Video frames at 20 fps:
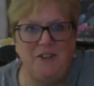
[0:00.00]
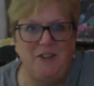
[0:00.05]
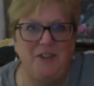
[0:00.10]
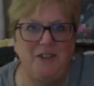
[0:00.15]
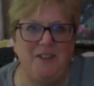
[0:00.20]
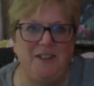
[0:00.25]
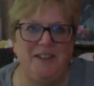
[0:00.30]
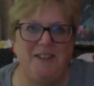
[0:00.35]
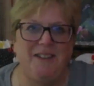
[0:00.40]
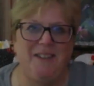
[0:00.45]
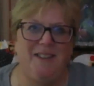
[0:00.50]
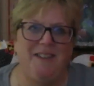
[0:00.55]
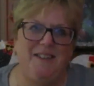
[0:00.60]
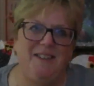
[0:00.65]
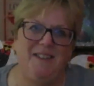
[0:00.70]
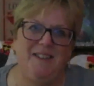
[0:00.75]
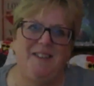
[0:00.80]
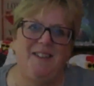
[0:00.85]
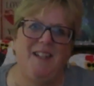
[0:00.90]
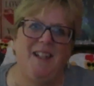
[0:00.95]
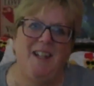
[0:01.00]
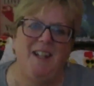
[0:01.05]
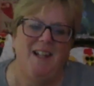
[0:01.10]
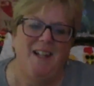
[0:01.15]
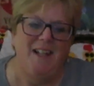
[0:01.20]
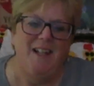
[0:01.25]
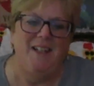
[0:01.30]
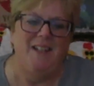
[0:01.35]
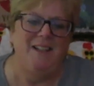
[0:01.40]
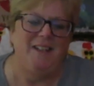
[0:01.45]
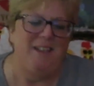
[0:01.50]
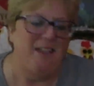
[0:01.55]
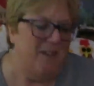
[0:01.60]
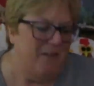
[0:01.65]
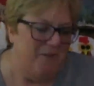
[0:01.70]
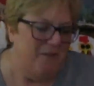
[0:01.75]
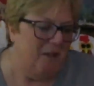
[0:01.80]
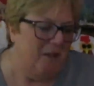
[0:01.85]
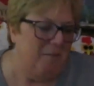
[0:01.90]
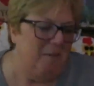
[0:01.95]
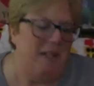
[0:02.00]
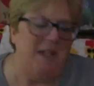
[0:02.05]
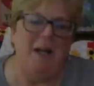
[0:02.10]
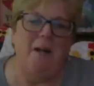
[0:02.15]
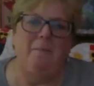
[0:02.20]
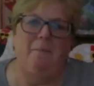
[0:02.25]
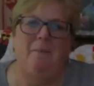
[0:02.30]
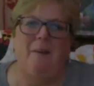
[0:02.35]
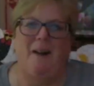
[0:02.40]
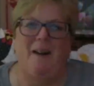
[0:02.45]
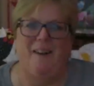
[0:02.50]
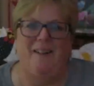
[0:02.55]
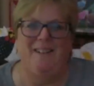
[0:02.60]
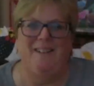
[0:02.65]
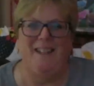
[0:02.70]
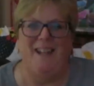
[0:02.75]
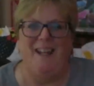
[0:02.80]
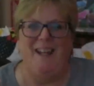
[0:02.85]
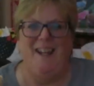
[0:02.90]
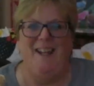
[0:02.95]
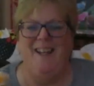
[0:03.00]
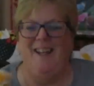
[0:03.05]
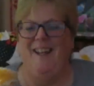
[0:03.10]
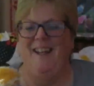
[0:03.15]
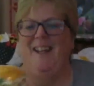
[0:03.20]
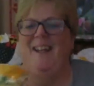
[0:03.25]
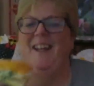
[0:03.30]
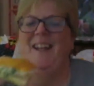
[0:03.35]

just didn't fill me up all day.